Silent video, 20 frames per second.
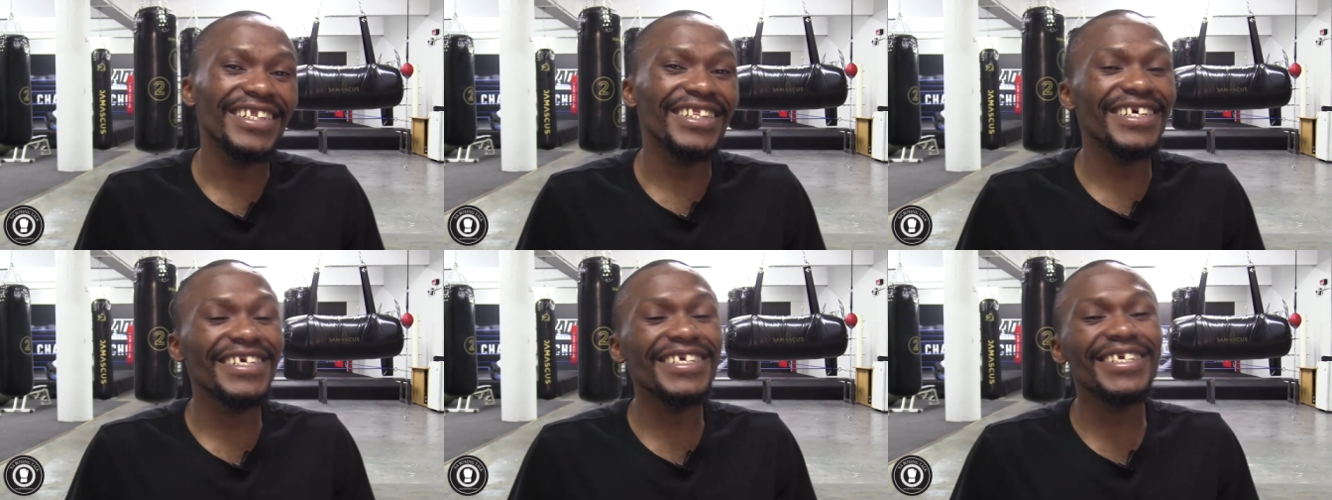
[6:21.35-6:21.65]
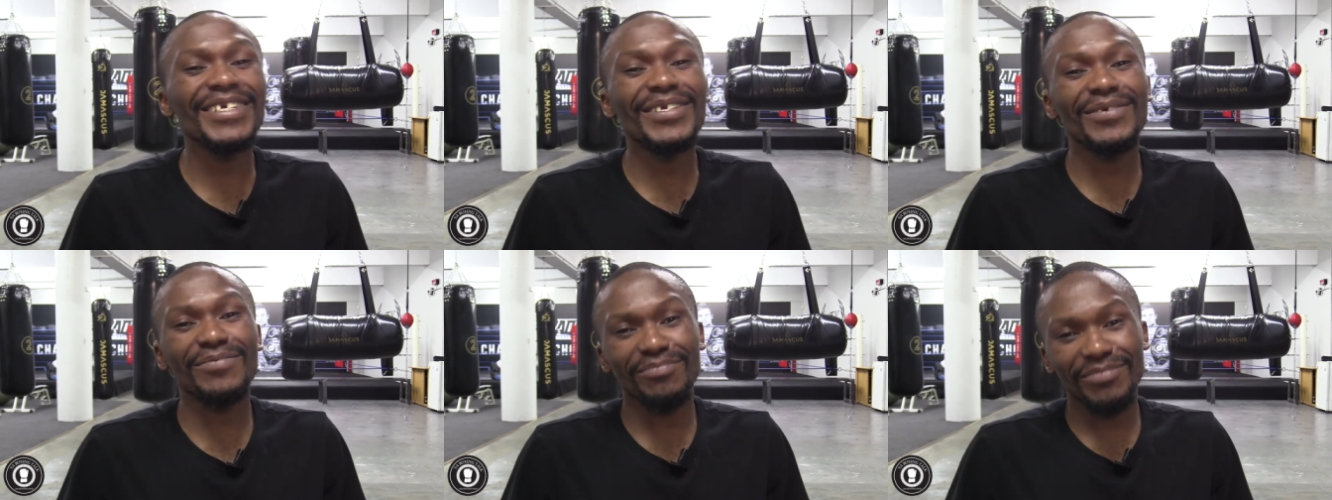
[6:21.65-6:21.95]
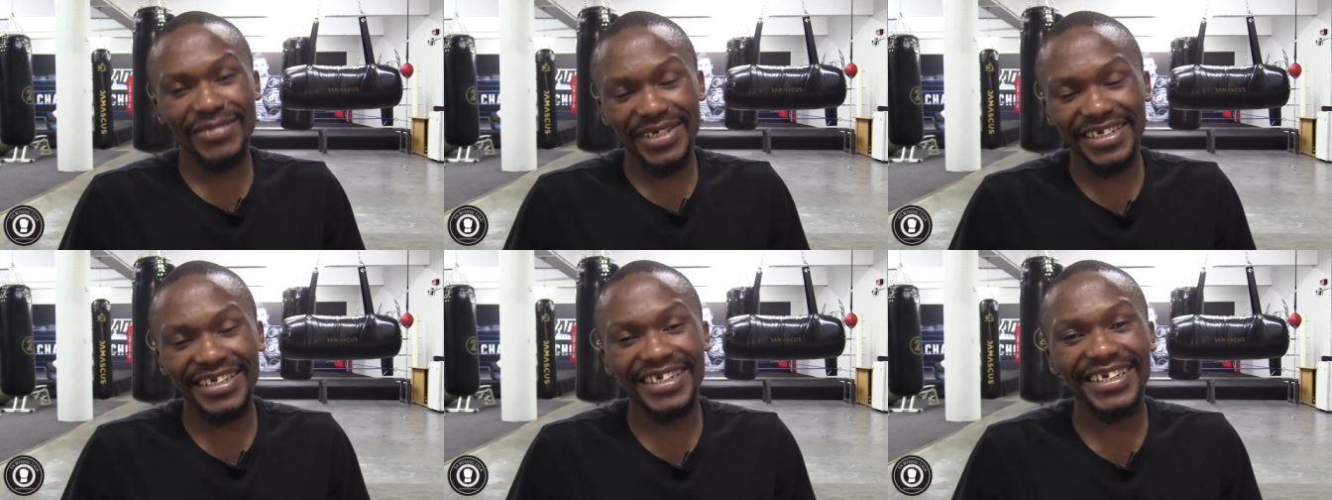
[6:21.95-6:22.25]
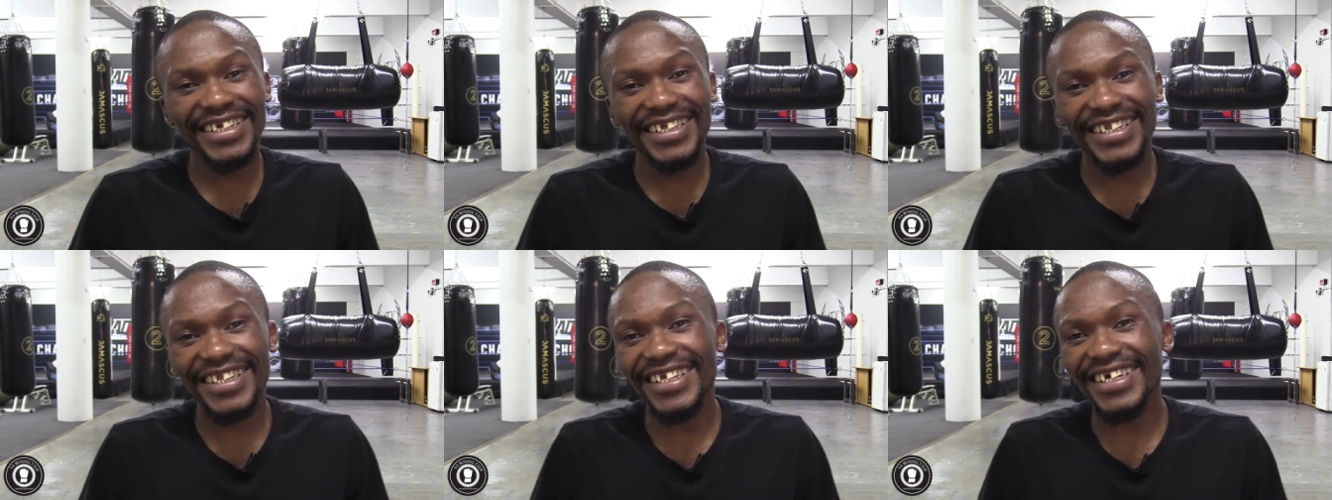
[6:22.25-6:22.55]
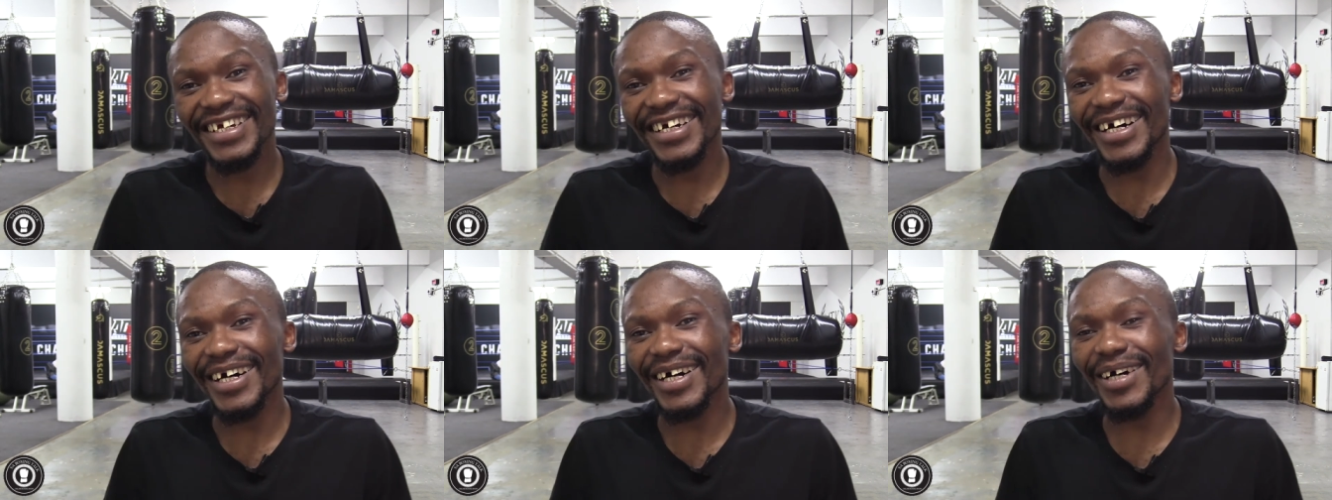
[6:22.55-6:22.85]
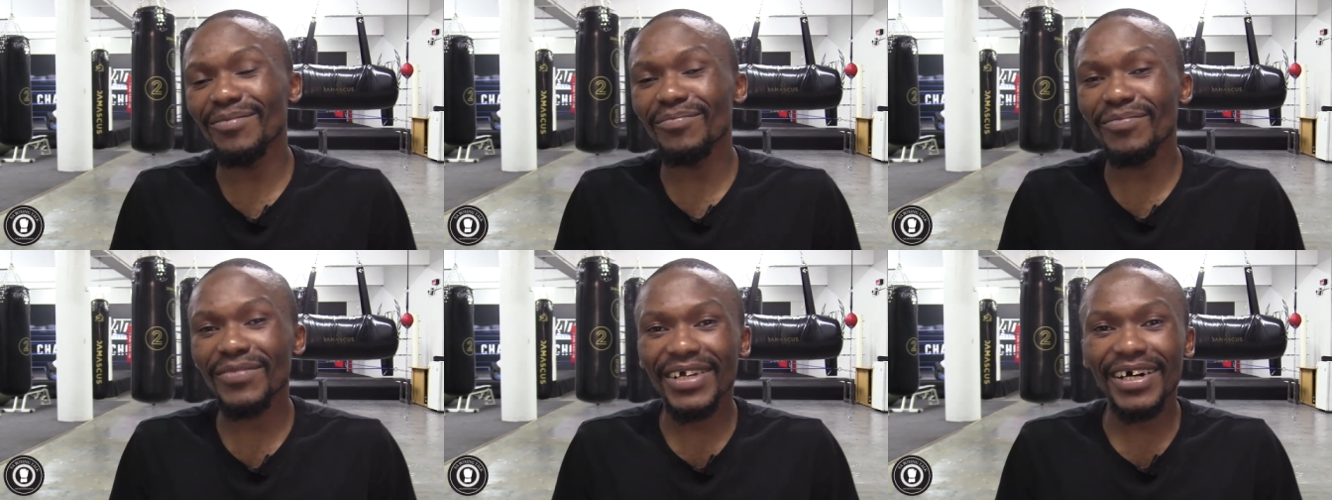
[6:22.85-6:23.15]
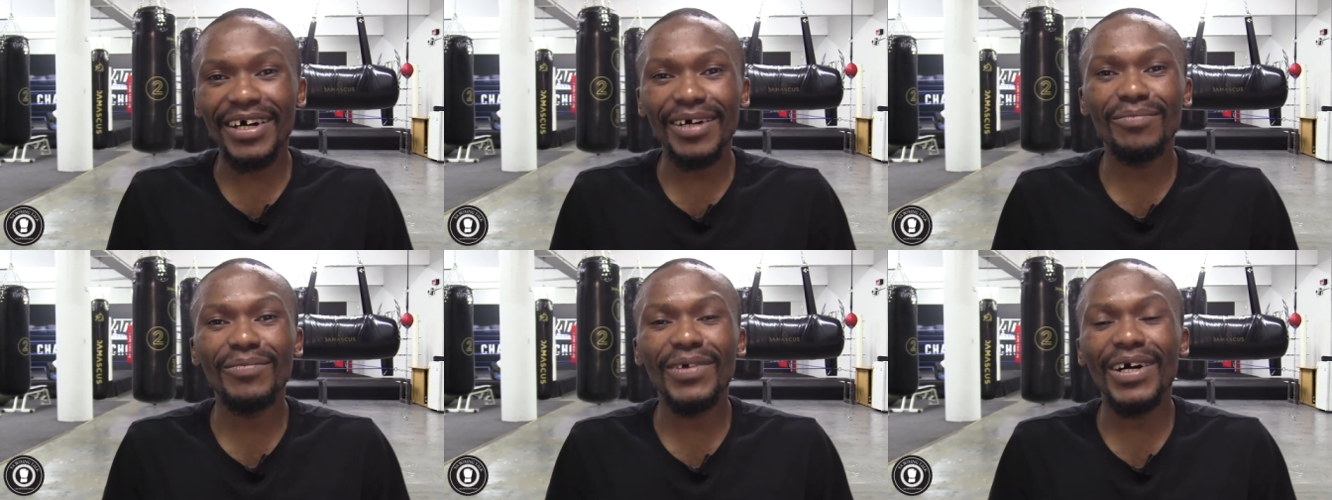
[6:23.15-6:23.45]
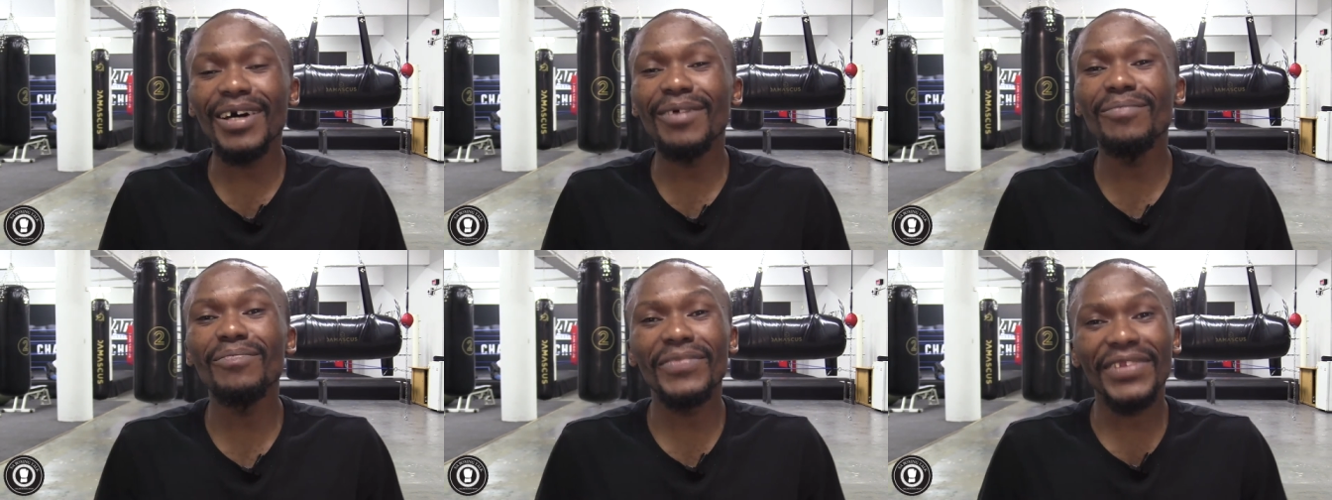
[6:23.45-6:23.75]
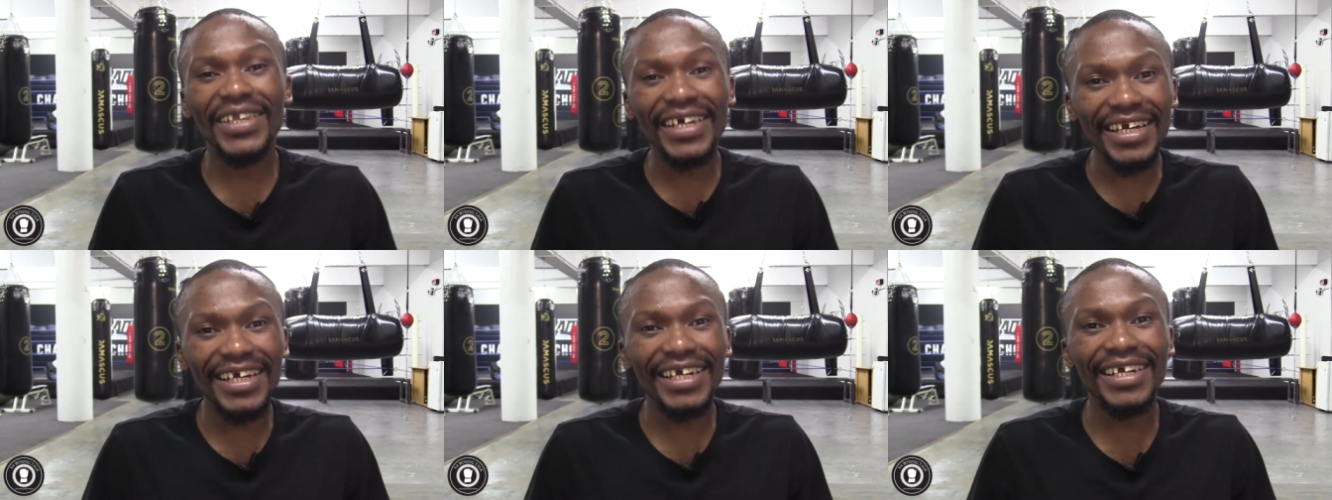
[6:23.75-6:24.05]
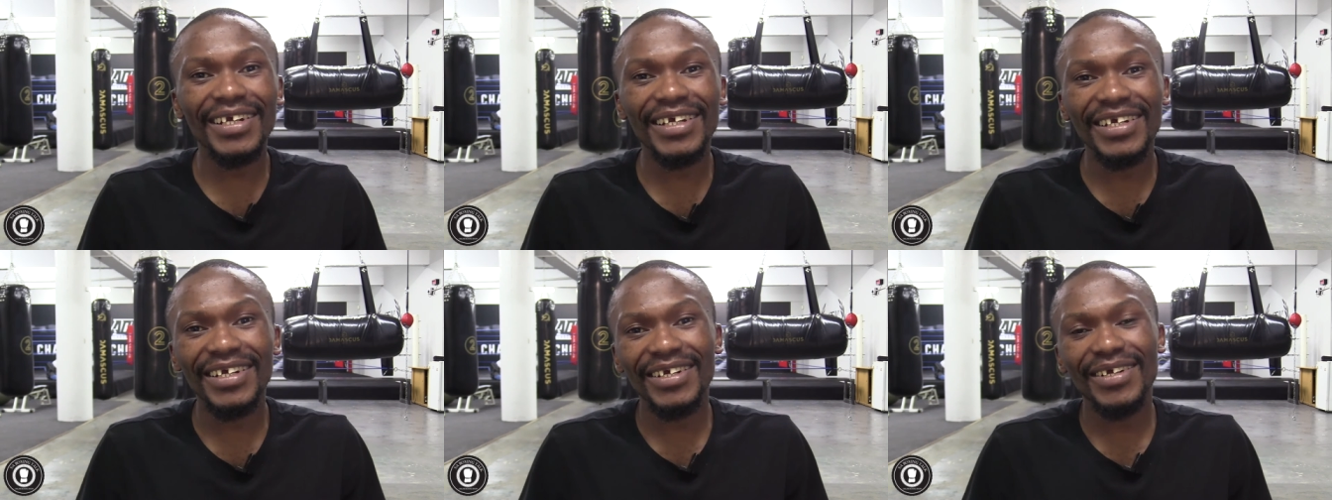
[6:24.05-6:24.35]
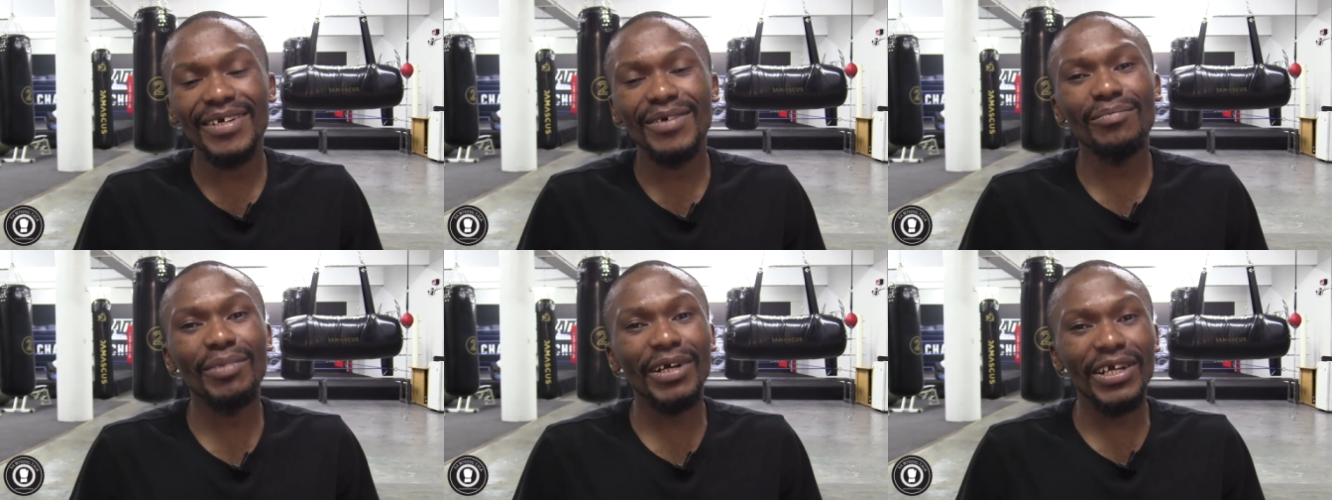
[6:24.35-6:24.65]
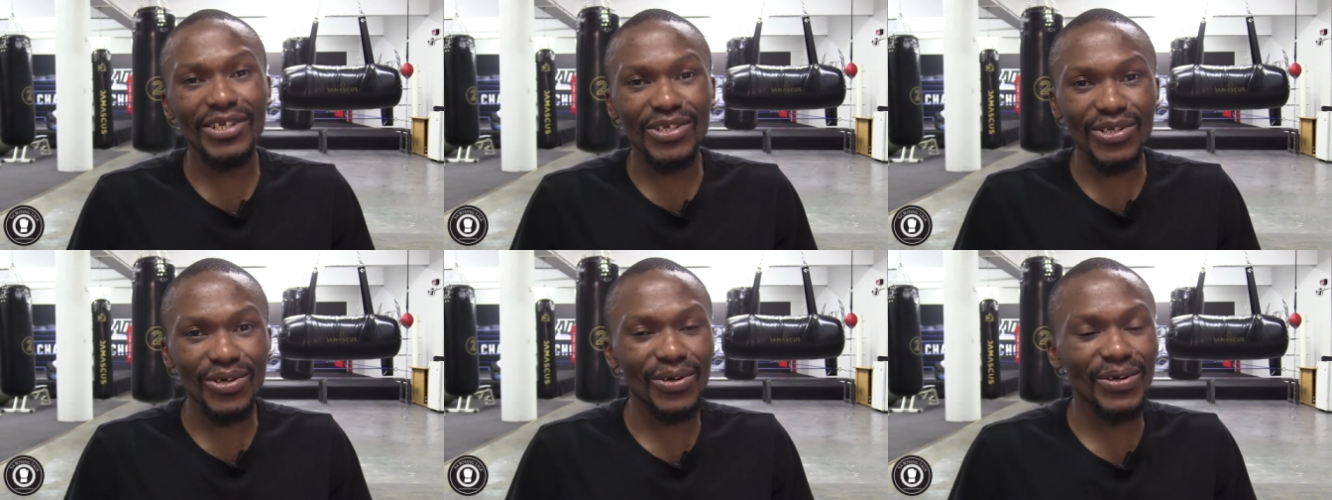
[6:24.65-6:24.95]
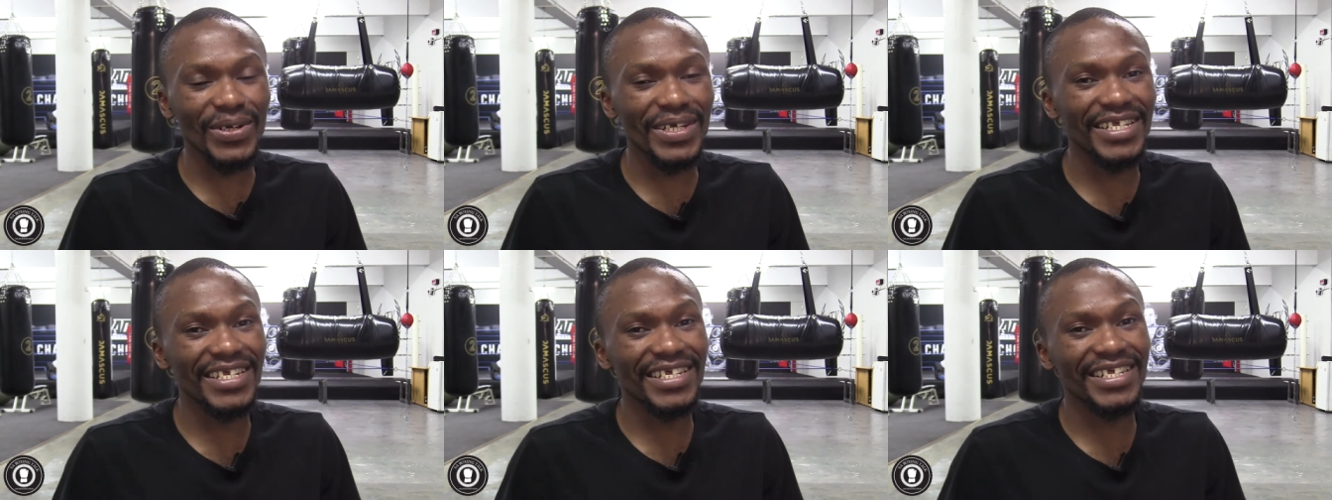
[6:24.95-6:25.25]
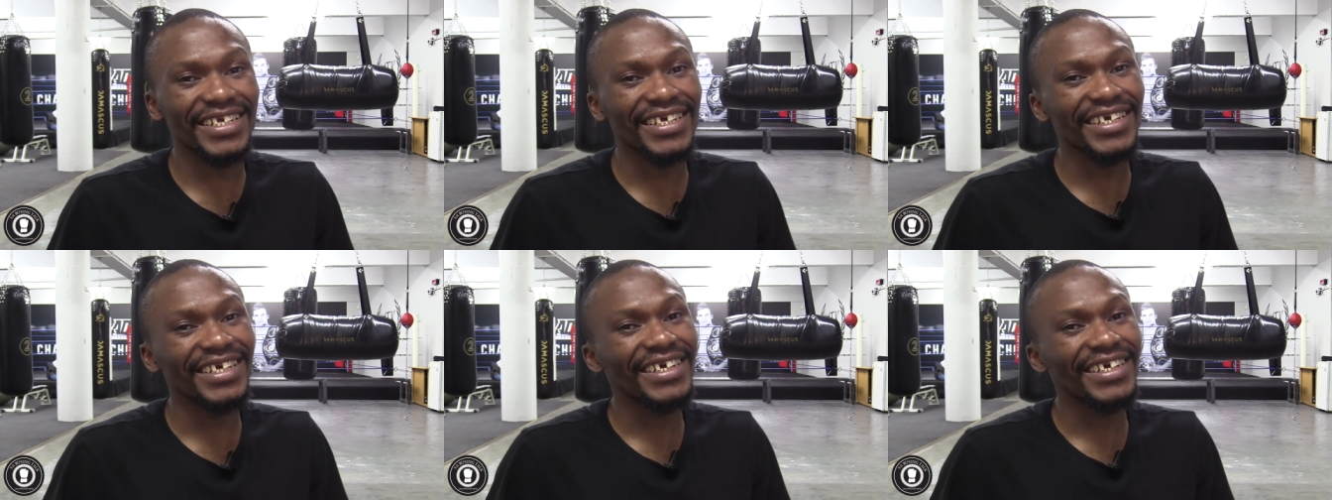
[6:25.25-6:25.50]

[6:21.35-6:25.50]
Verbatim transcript: This is me. I'm, I'm, I'm there by choice.